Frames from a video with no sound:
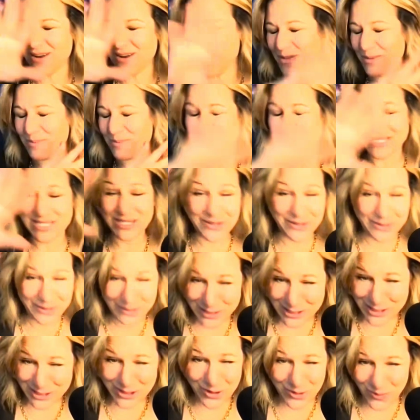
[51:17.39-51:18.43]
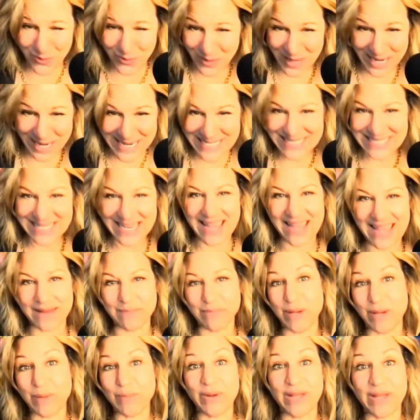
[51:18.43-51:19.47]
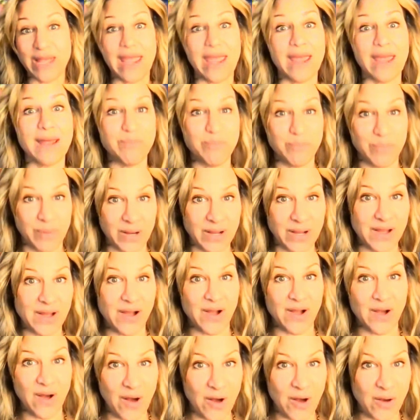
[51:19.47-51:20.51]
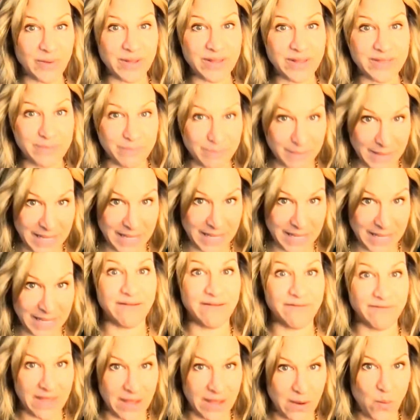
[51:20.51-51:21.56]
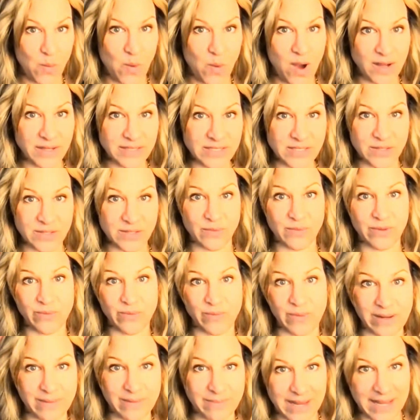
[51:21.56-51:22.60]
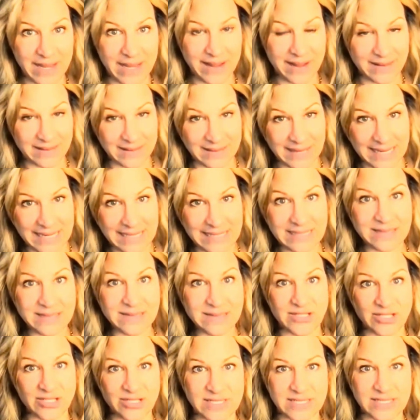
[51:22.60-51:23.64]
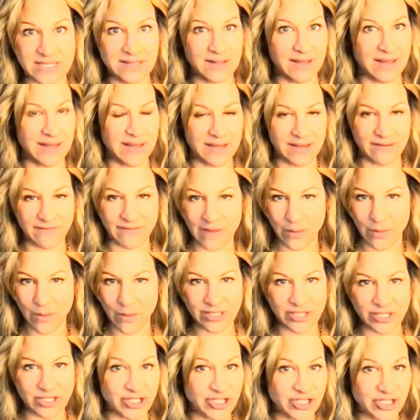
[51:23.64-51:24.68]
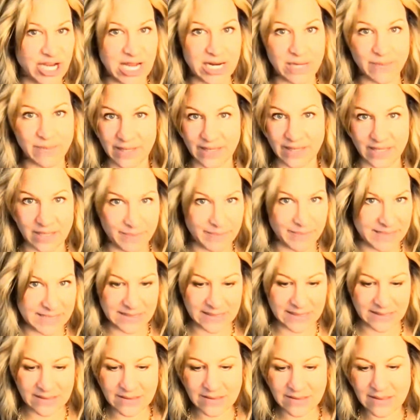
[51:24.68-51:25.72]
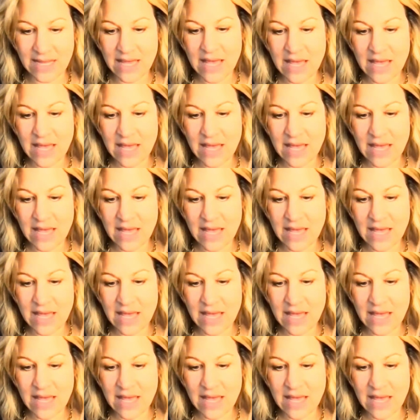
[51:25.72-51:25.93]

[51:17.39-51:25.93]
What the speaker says: All the material is great, and people can book a call with me if they want, or with one of my ladies, just to if they want to just chat about their business.